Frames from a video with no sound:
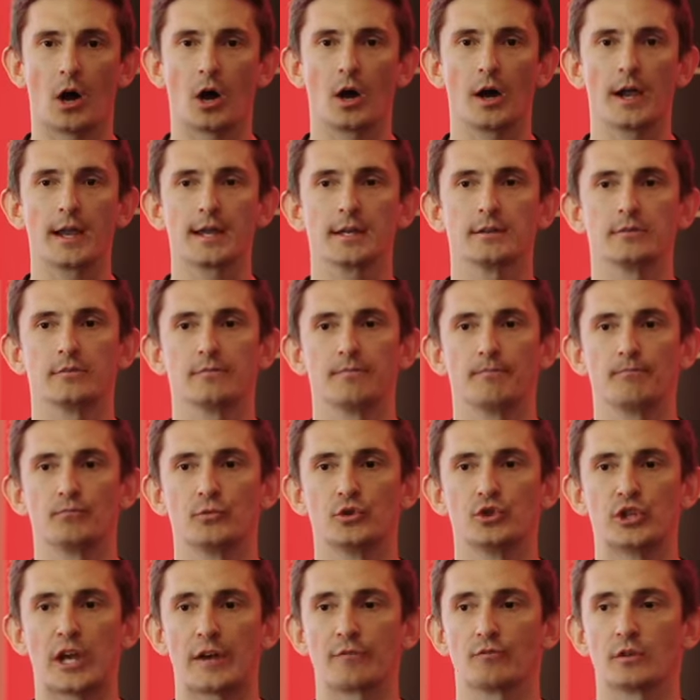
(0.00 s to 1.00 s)
I
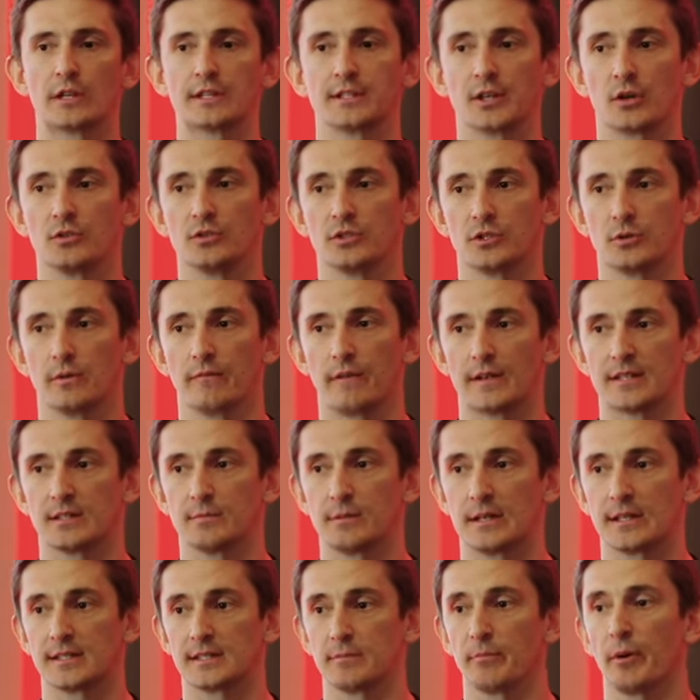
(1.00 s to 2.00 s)
generally don't do investor
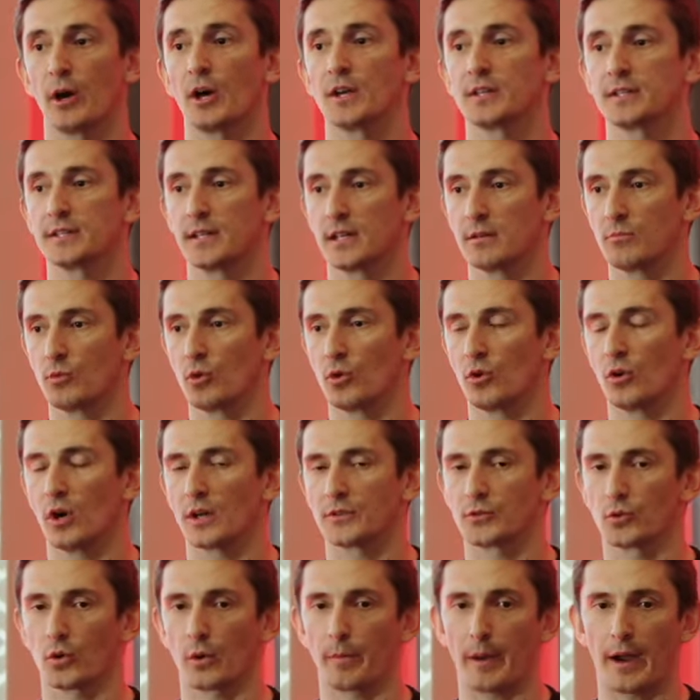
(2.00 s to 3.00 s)
meetings in person anymore. I'll
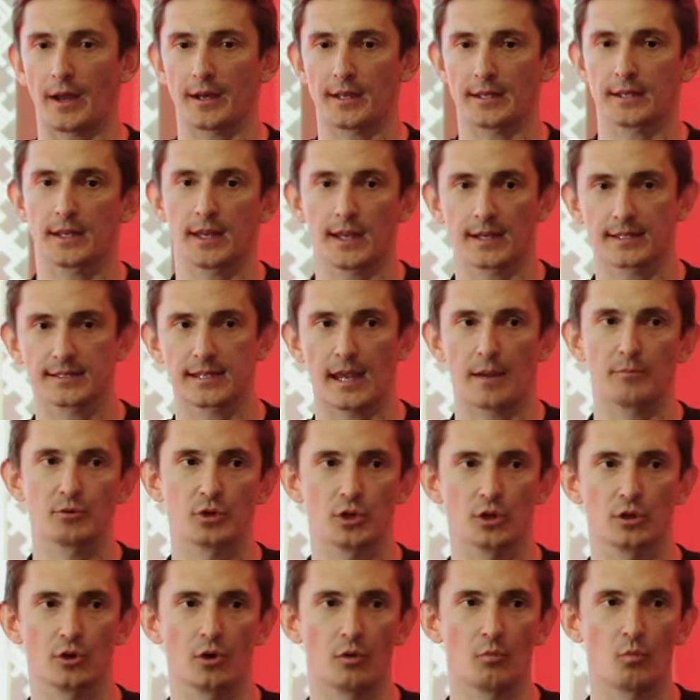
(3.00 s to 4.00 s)
talk about an
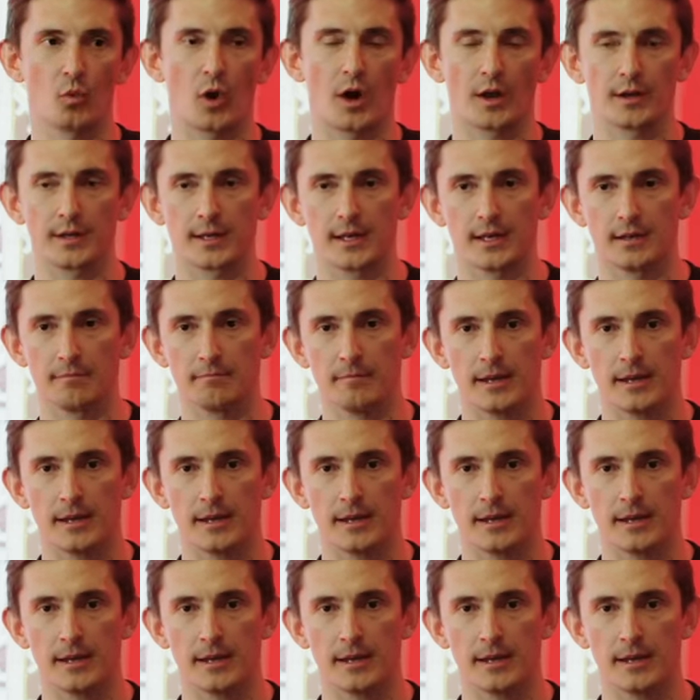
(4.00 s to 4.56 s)
exception on one in a